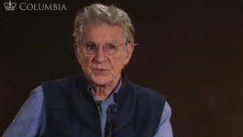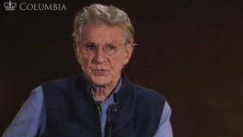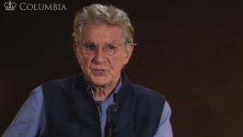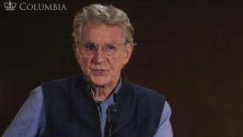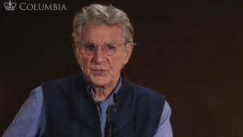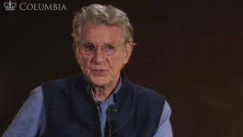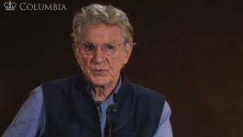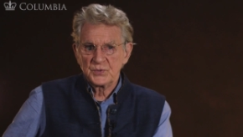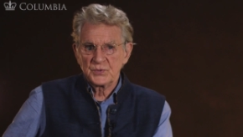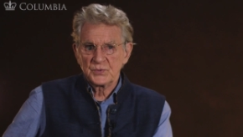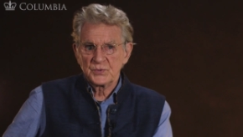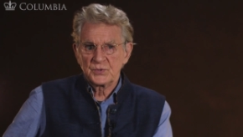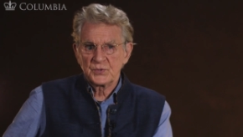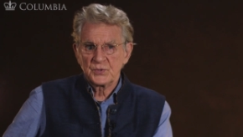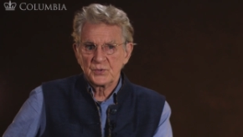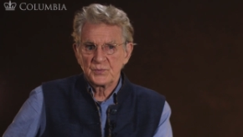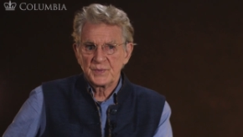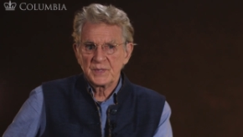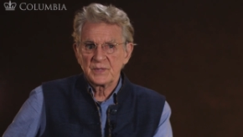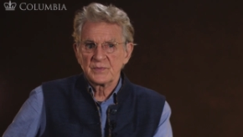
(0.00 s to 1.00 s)
were soon
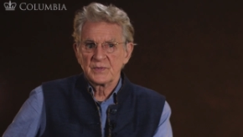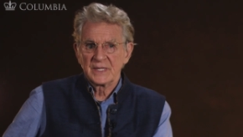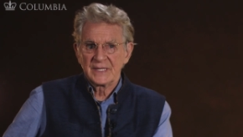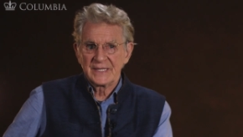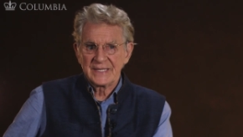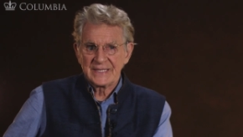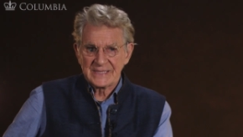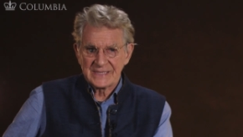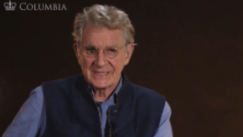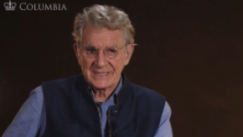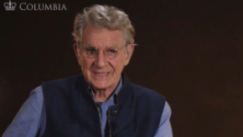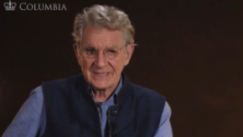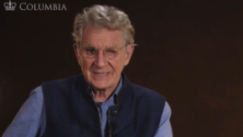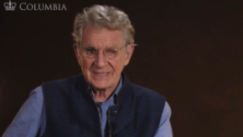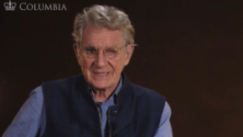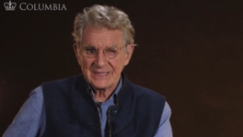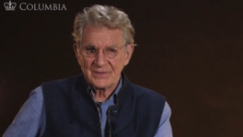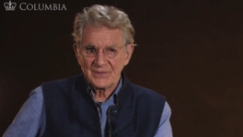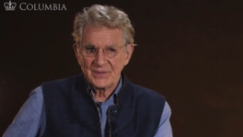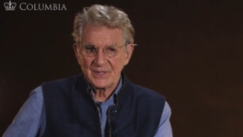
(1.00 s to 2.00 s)
to be released
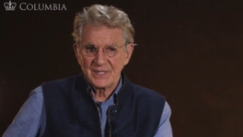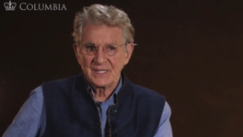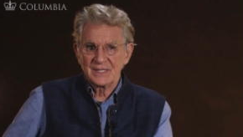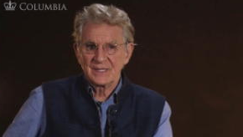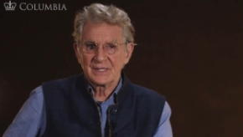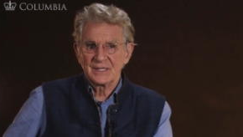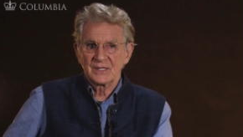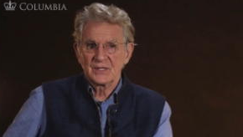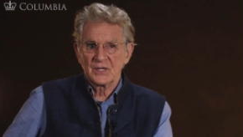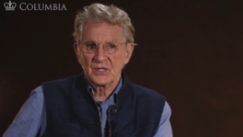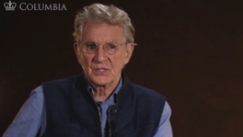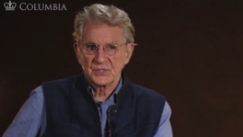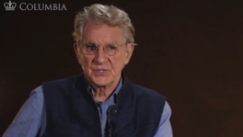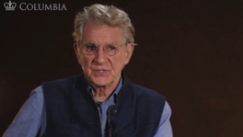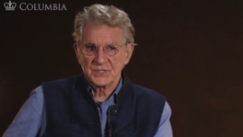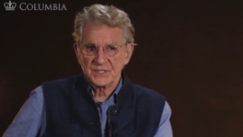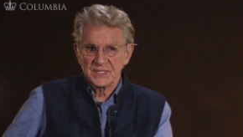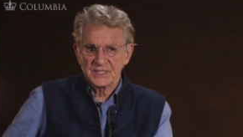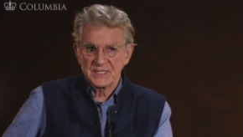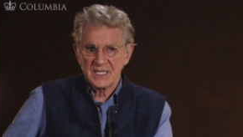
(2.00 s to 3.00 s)
within the
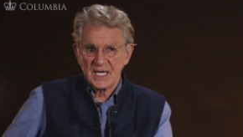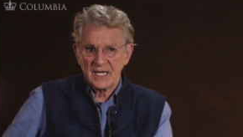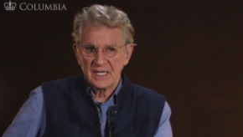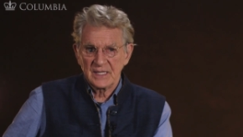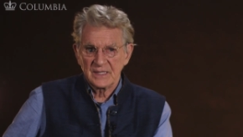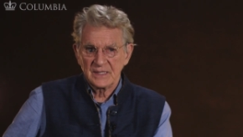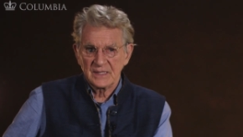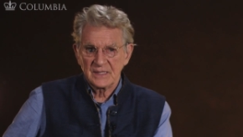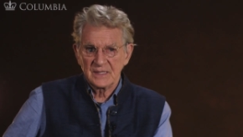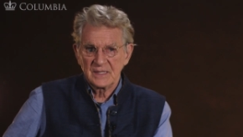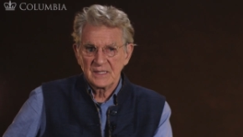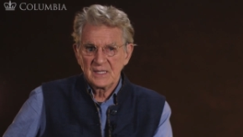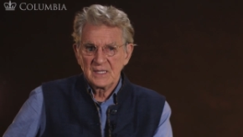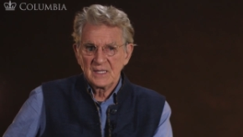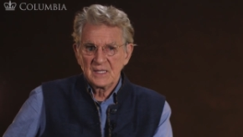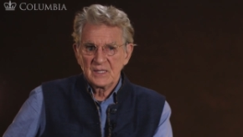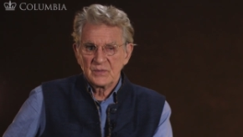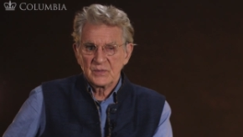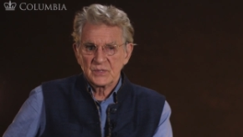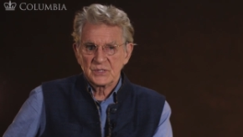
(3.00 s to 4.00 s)
larger society,
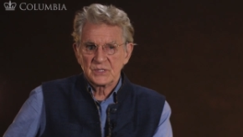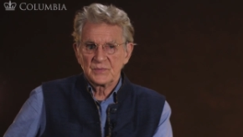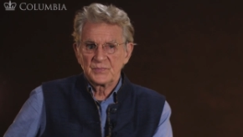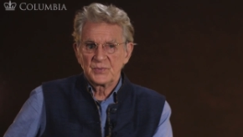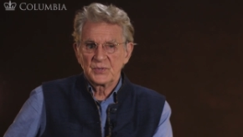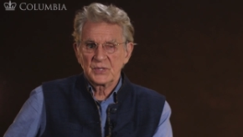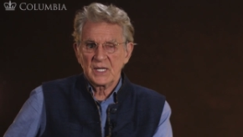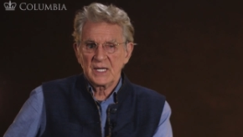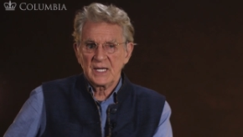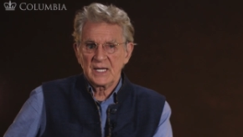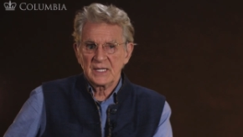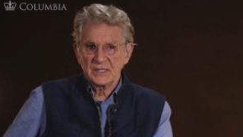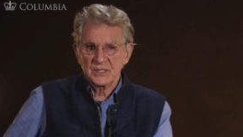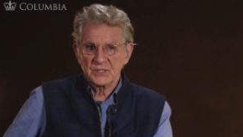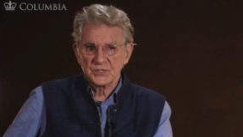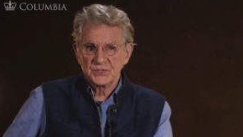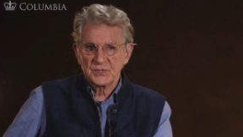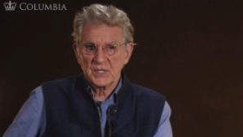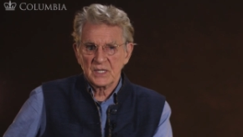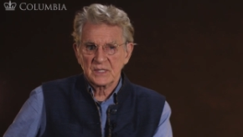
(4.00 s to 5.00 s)
which the Buddha had
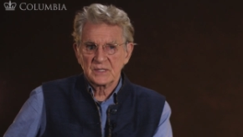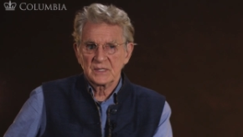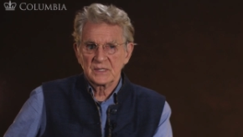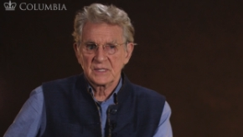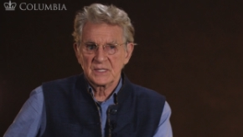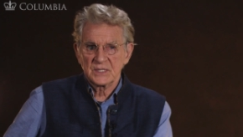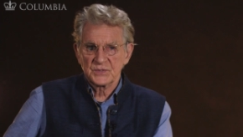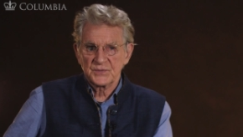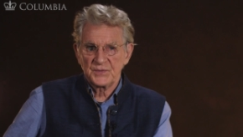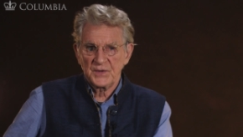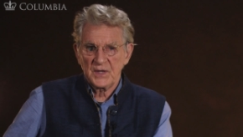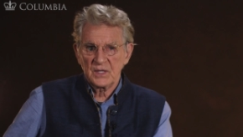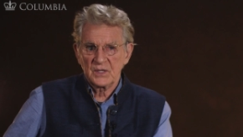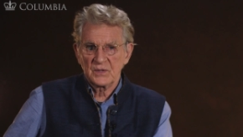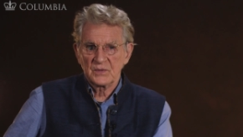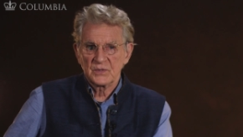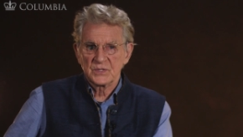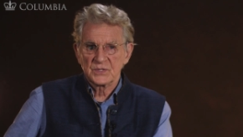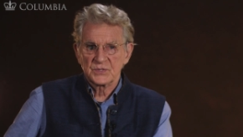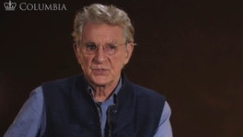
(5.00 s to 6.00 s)
instructed his
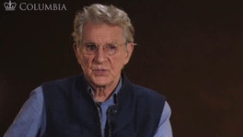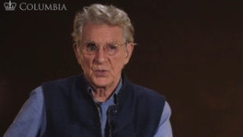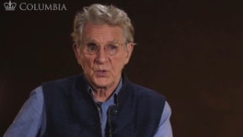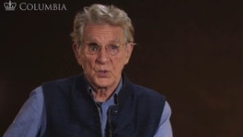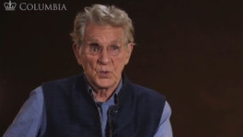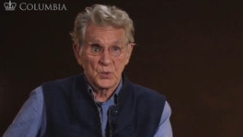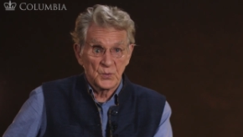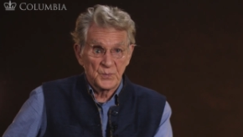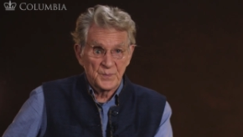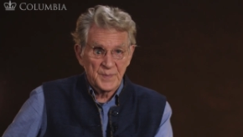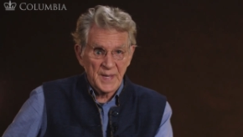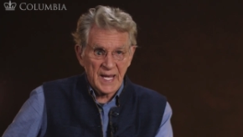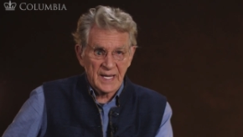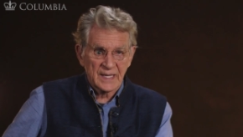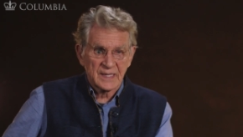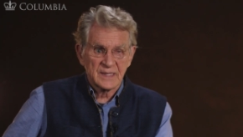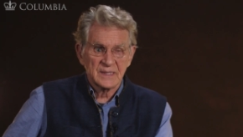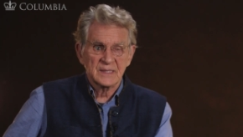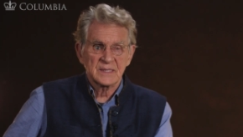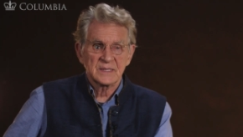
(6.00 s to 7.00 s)
followers to hold
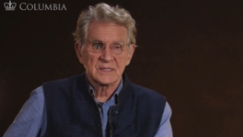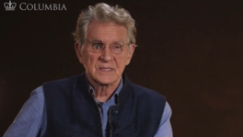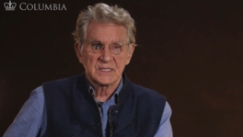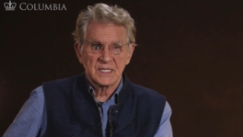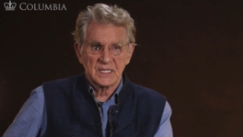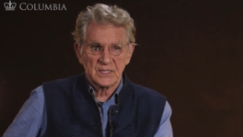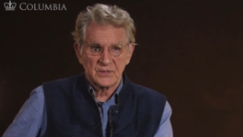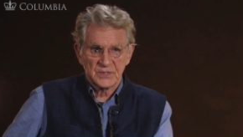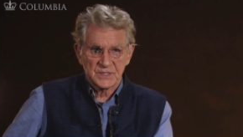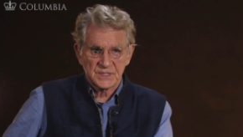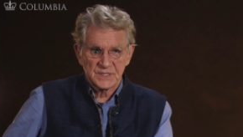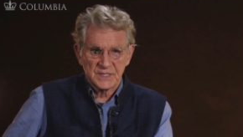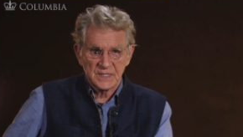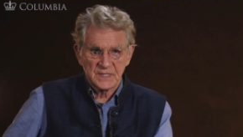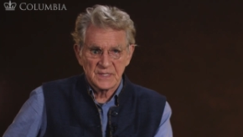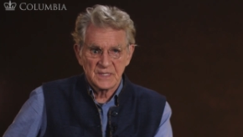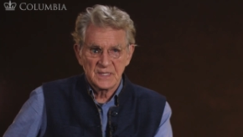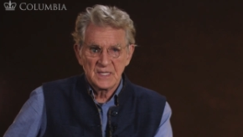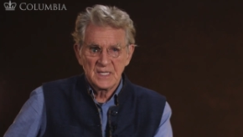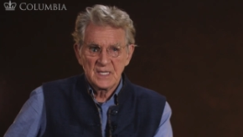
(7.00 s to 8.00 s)
back in
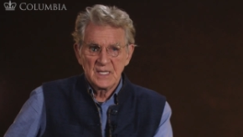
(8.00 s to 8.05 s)
secrecy